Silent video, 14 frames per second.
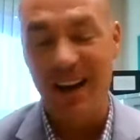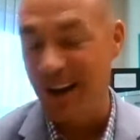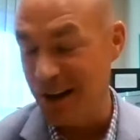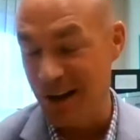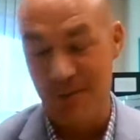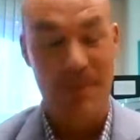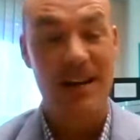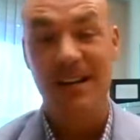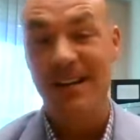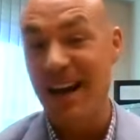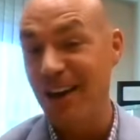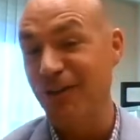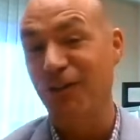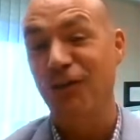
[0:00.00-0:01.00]
a, a
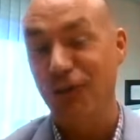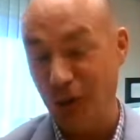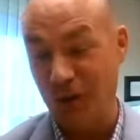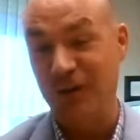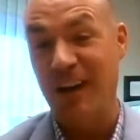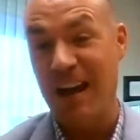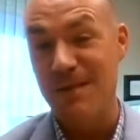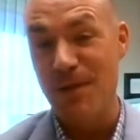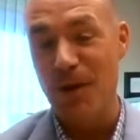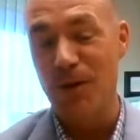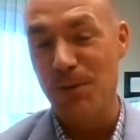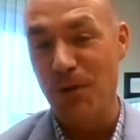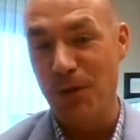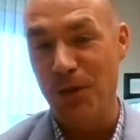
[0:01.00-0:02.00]
meta-analysis just came
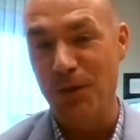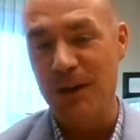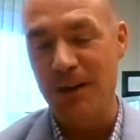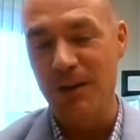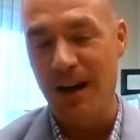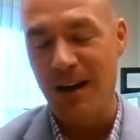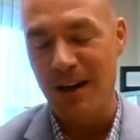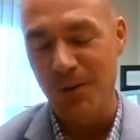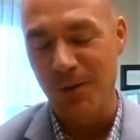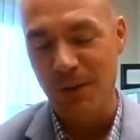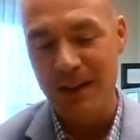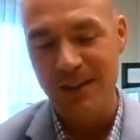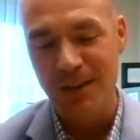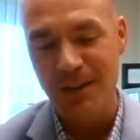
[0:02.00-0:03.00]
out about three uh,
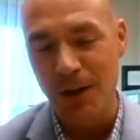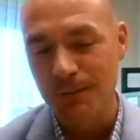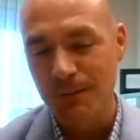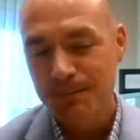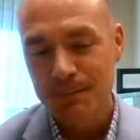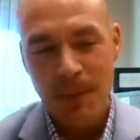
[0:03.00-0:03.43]
weeks ago.